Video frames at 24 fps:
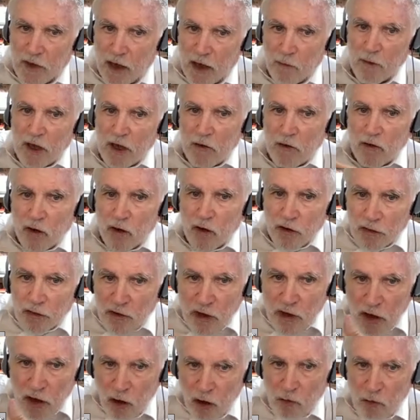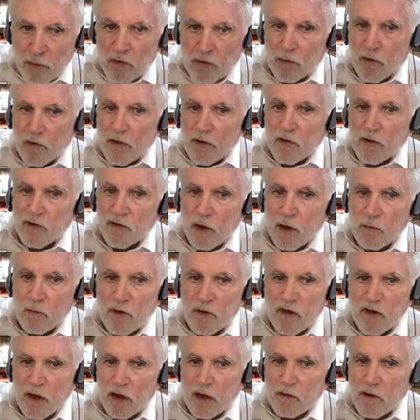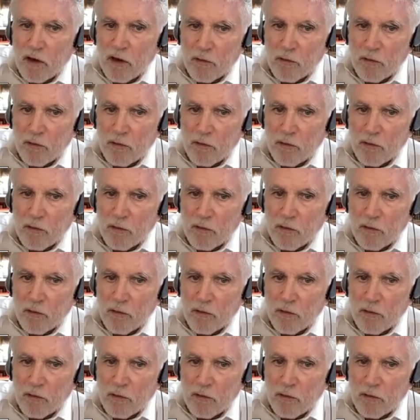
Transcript: I mean, nursing homes are the same thing.